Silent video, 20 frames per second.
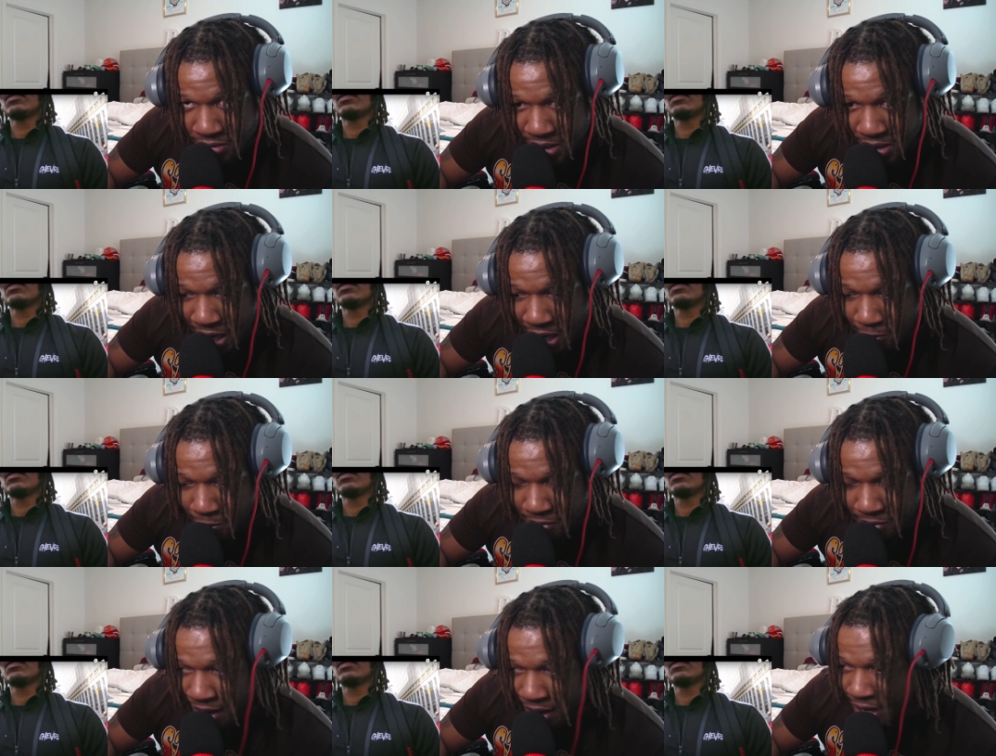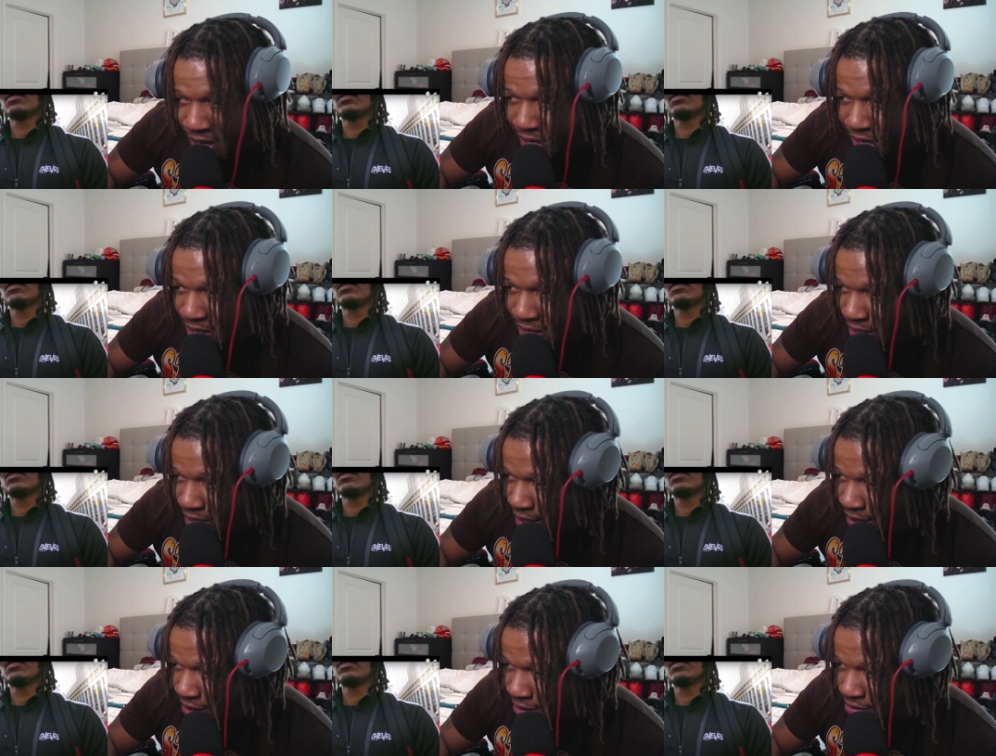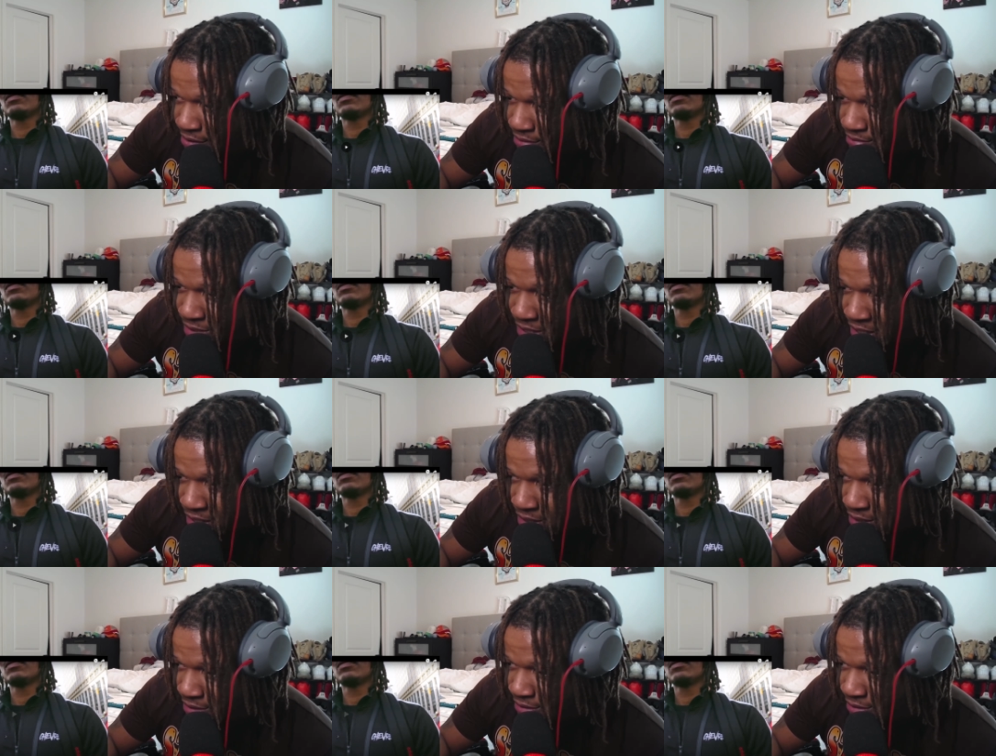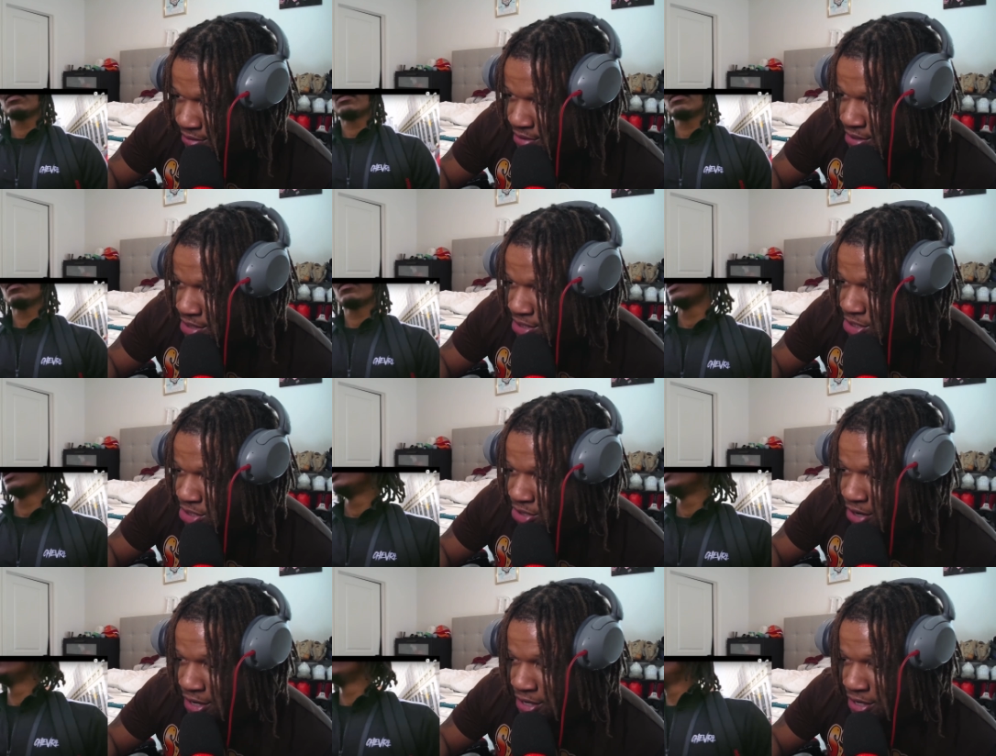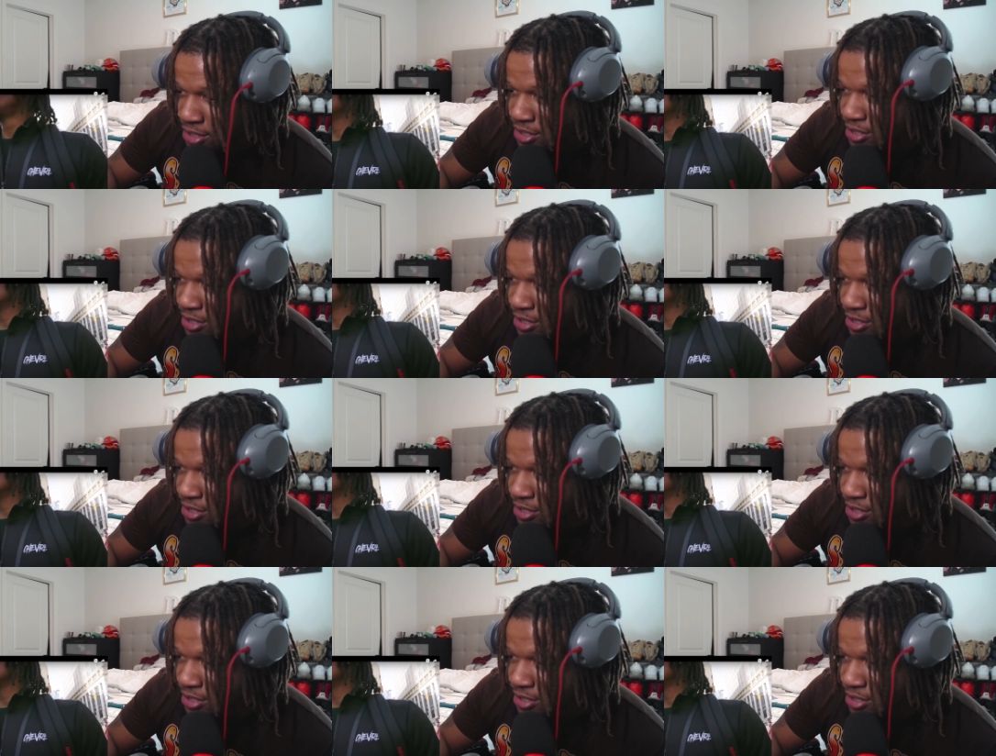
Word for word: Now we back in it, y'all. I'm telling you, it's crazy. You,